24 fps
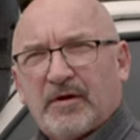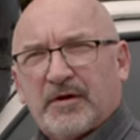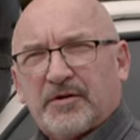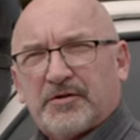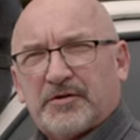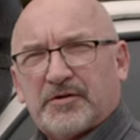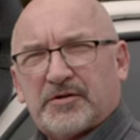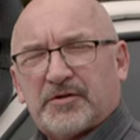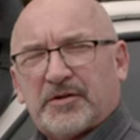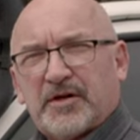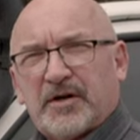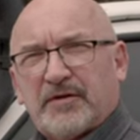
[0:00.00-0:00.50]

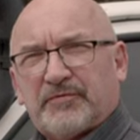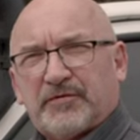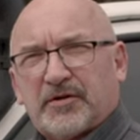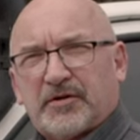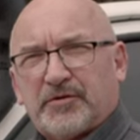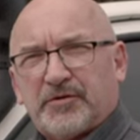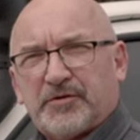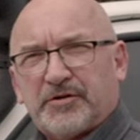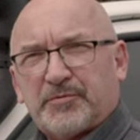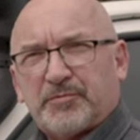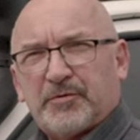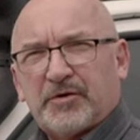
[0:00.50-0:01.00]
just after
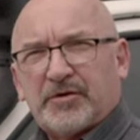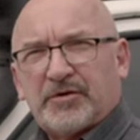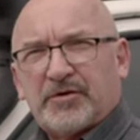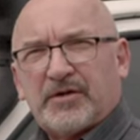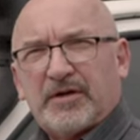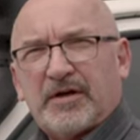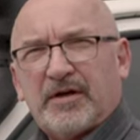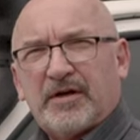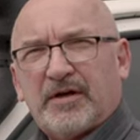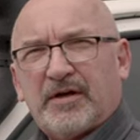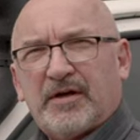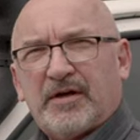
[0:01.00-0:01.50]
Christmas.
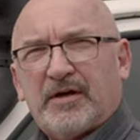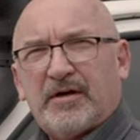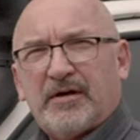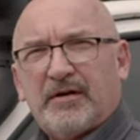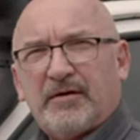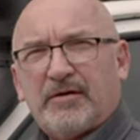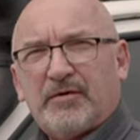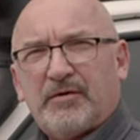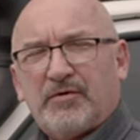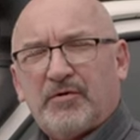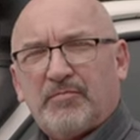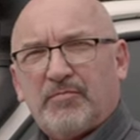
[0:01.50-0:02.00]

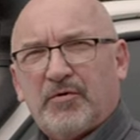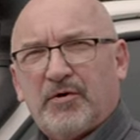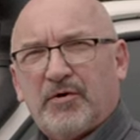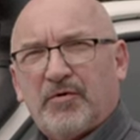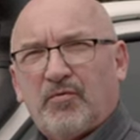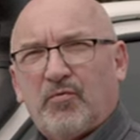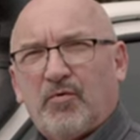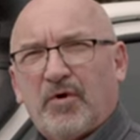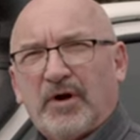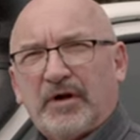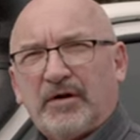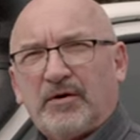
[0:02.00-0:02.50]
And you might
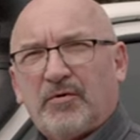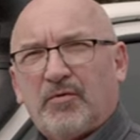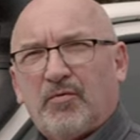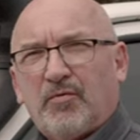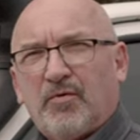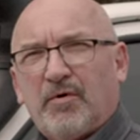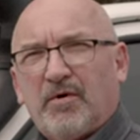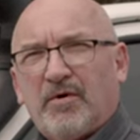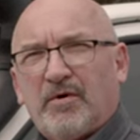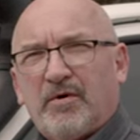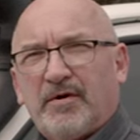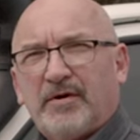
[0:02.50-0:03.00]
wonder
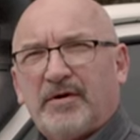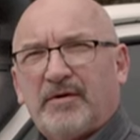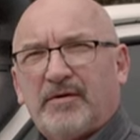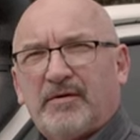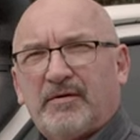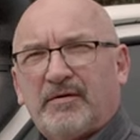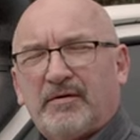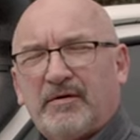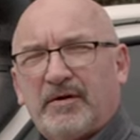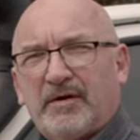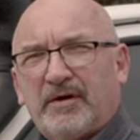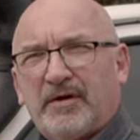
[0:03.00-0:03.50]
why
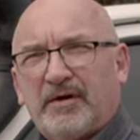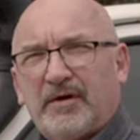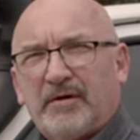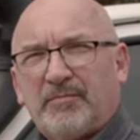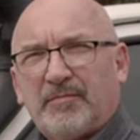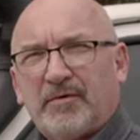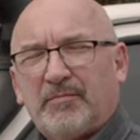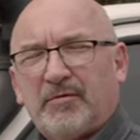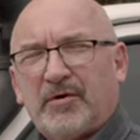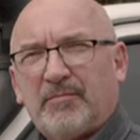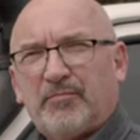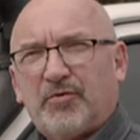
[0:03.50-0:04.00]

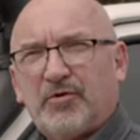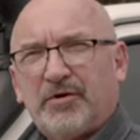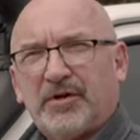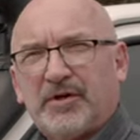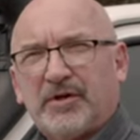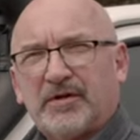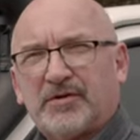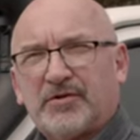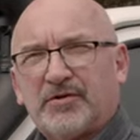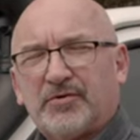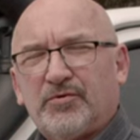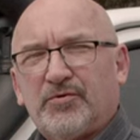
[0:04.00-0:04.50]
am I putting
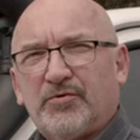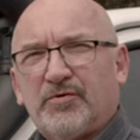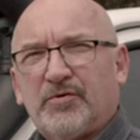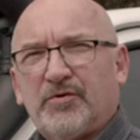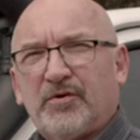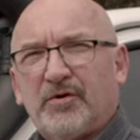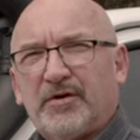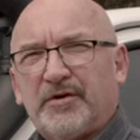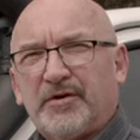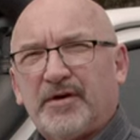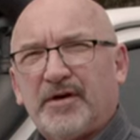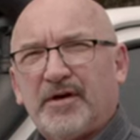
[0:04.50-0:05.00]
a snorkel
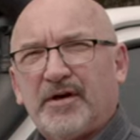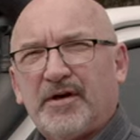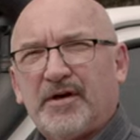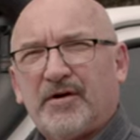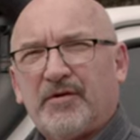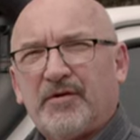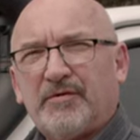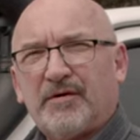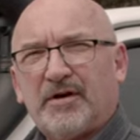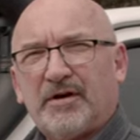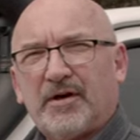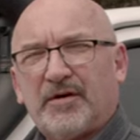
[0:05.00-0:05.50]
on
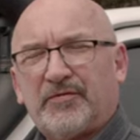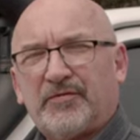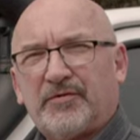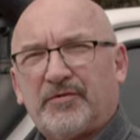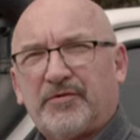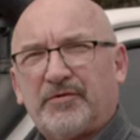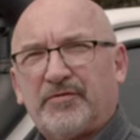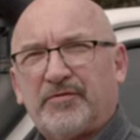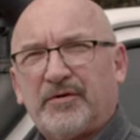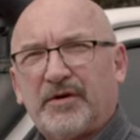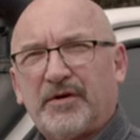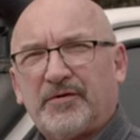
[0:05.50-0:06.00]
now
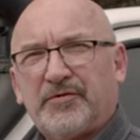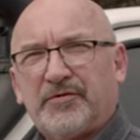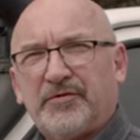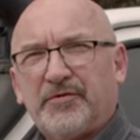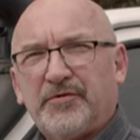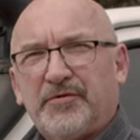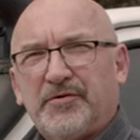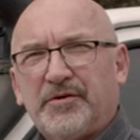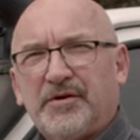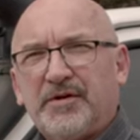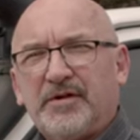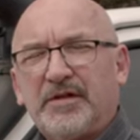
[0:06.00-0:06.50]
after
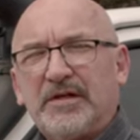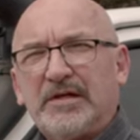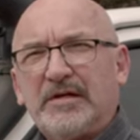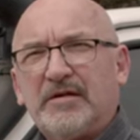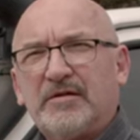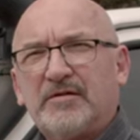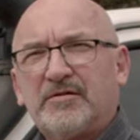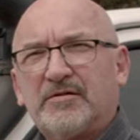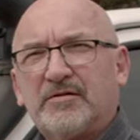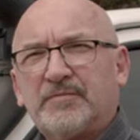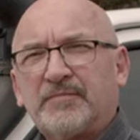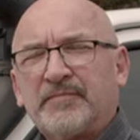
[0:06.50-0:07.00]
13
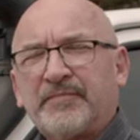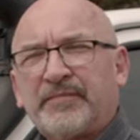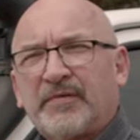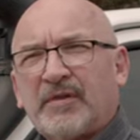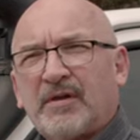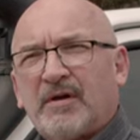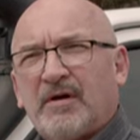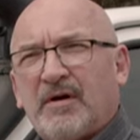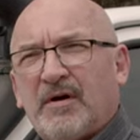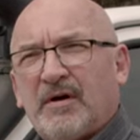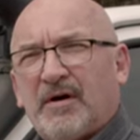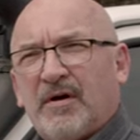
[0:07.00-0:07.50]
years
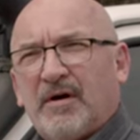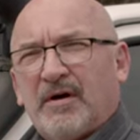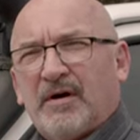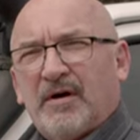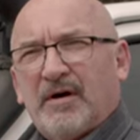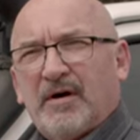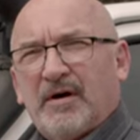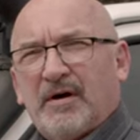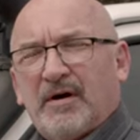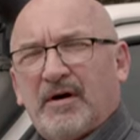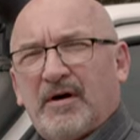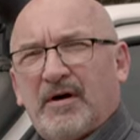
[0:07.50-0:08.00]

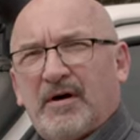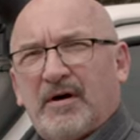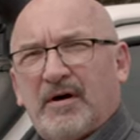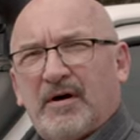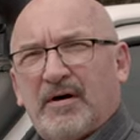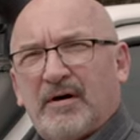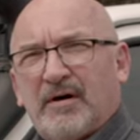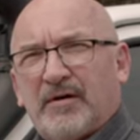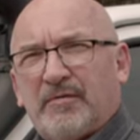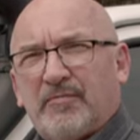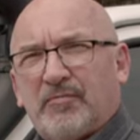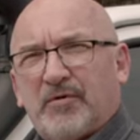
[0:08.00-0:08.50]

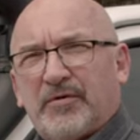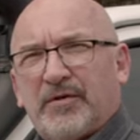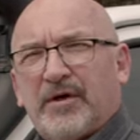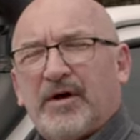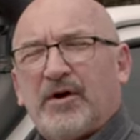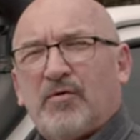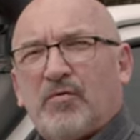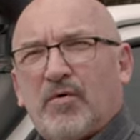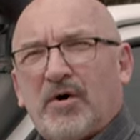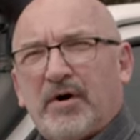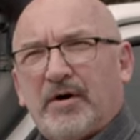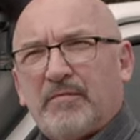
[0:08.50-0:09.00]

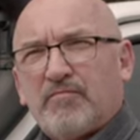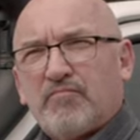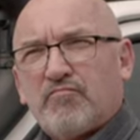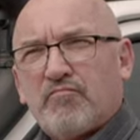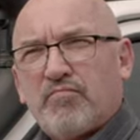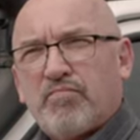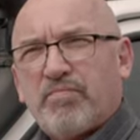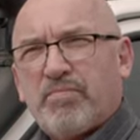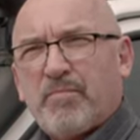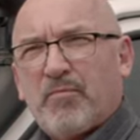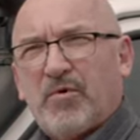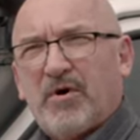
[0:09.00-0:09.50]
without one.
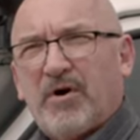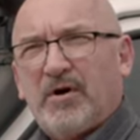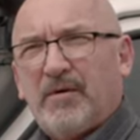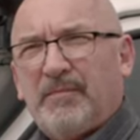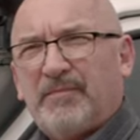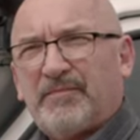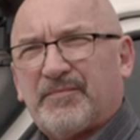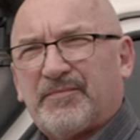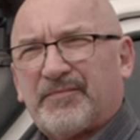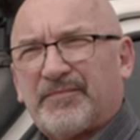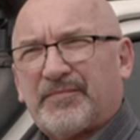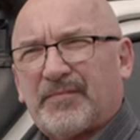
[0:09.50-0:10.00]

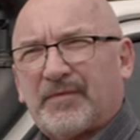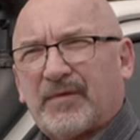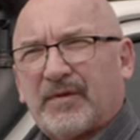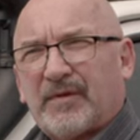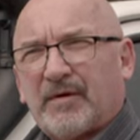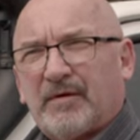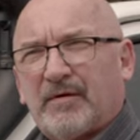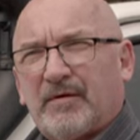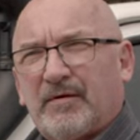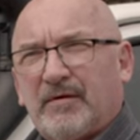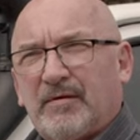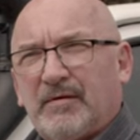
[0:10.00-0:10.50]
Well,
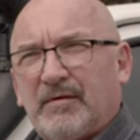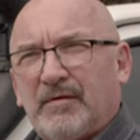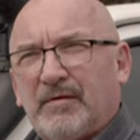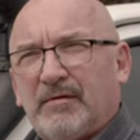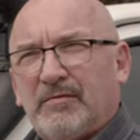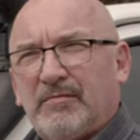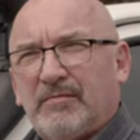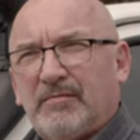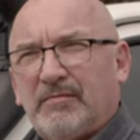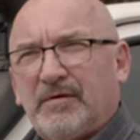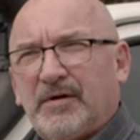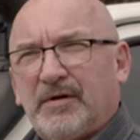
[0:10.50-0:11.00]
it
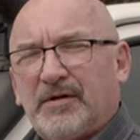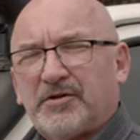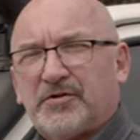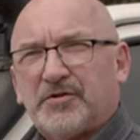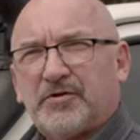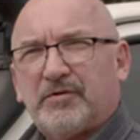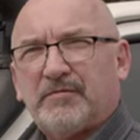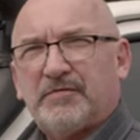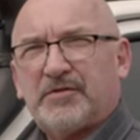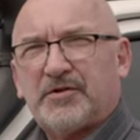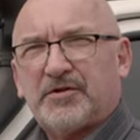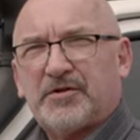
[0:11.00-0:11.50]
really
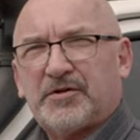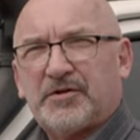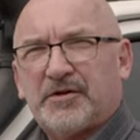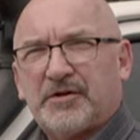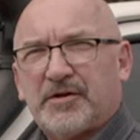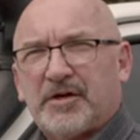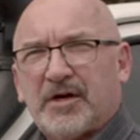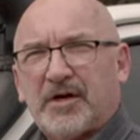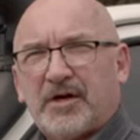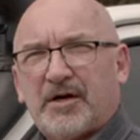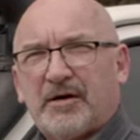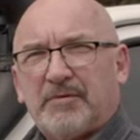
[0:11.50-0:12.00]
sort of just
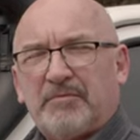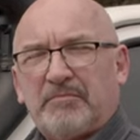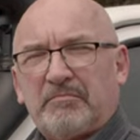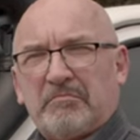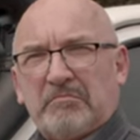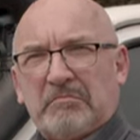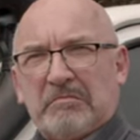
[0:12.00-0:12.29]
a